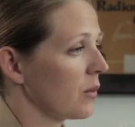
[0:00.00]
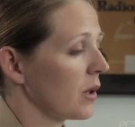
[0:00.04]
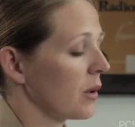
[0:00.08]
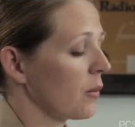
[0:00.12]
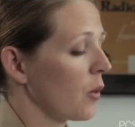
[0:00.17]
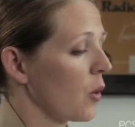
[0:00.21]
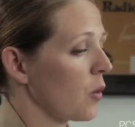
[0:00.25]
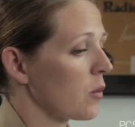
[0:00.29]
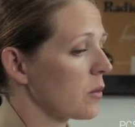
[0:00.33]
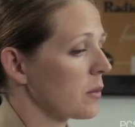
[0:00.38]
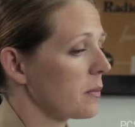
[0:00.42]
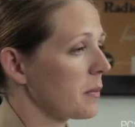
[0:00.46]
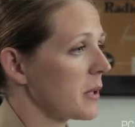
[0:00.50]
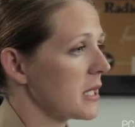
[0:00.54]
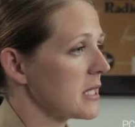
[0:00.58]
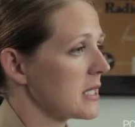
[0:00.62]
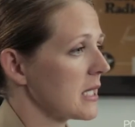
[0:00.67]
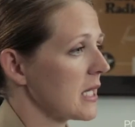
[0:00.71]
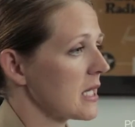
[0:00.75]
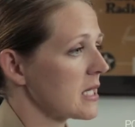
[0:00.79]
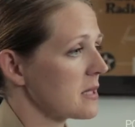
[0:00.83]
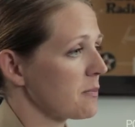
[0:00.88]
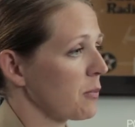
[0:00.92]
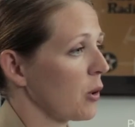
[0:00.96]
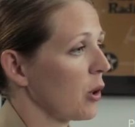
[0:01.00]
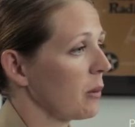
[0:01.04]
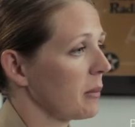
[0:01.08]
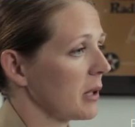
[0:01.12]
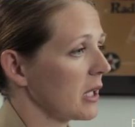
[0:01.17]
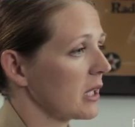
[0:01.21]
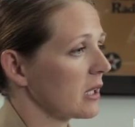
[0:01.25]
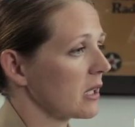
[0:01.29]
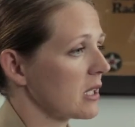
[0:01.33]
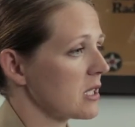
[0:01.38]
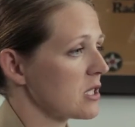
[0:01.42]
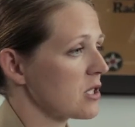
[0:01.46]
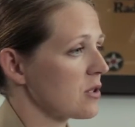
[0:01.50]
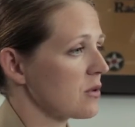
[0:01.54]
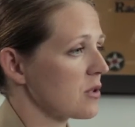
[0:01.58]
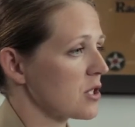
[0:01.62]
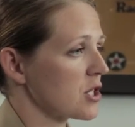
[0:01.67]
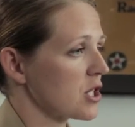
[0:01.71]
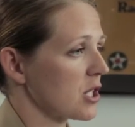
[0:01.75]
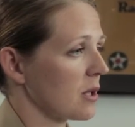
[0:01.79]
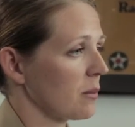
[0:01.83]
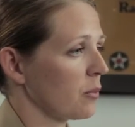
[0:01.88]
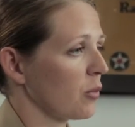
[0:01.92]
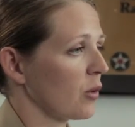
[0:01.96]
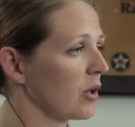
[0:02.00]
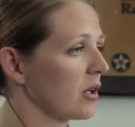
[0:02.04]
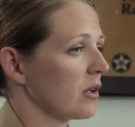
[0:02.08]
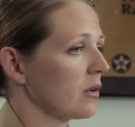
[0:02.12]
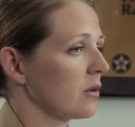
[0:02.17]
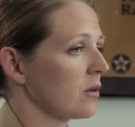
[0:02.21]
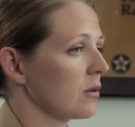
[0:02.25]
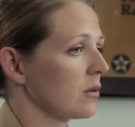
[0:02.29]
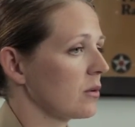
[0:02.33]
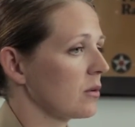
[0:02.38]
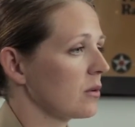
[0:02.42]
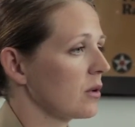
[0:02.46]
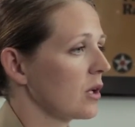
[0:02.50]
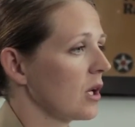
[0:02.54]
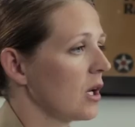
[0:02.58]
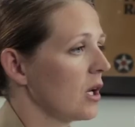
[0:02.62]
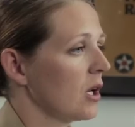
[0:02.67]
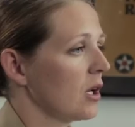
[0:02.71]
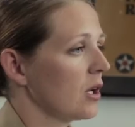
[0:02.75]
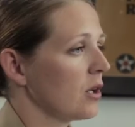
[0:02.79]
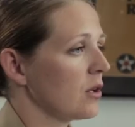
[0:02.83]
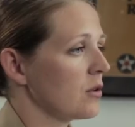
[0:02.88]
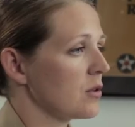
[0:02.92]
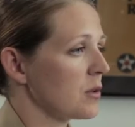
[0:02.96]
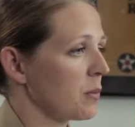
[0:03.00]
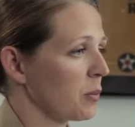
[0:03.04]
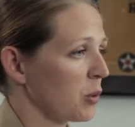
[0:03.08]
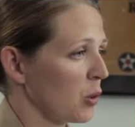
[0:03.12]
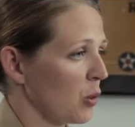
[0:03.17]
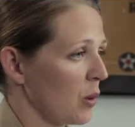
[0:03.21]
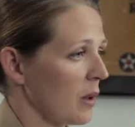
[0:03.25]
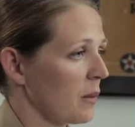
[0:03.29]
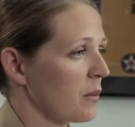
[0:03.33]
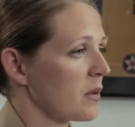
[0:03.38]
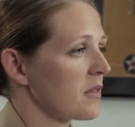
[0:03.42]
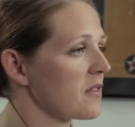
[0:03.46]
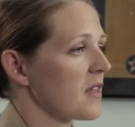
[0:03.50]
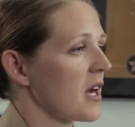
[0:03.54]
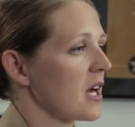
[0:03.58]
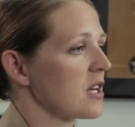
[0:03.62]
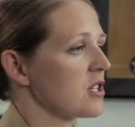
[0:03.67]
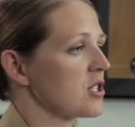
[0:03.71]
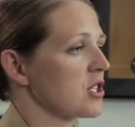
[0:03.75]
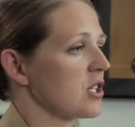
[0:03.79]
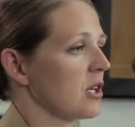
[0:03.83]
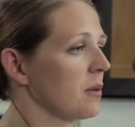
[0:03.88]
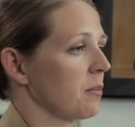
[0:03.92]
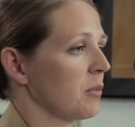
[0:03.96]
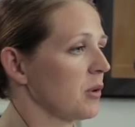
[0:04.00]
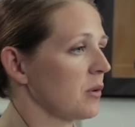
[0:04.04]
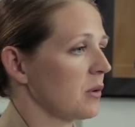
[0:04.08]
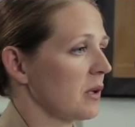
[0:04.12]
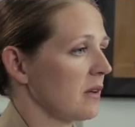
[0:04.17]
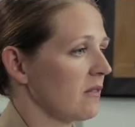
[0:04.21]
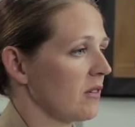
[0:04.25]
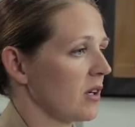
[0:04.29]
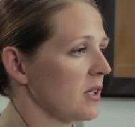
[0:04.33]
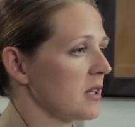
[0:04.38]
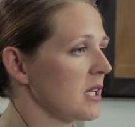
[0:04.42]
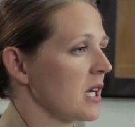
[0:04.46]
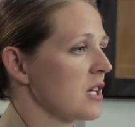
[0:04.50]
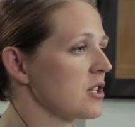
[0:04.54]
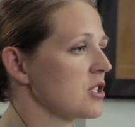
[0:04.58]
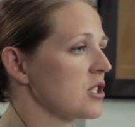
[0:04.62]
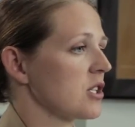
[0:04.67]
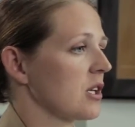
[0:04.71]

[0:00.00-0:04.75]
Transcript: We won't P C S permanently to a ship where you, you deploy with that ship, you live on that